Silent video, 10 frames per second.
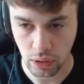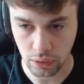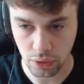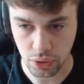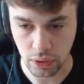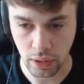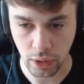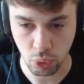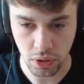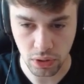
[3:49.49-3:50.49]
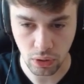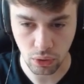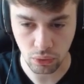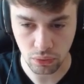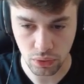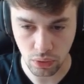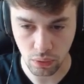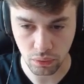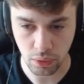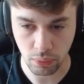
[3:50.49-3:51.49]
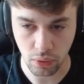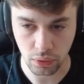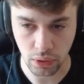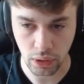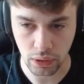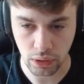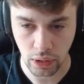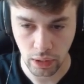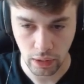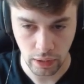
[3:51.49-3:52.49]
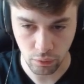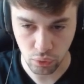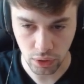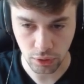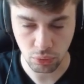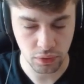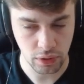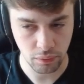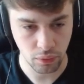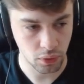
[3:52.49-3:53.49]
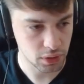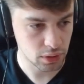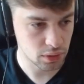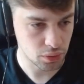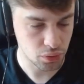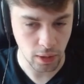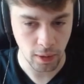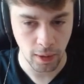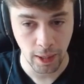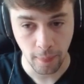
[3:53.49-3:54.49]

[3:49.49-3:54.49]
additionally queens goes off the board and I threaten with some forks, etc.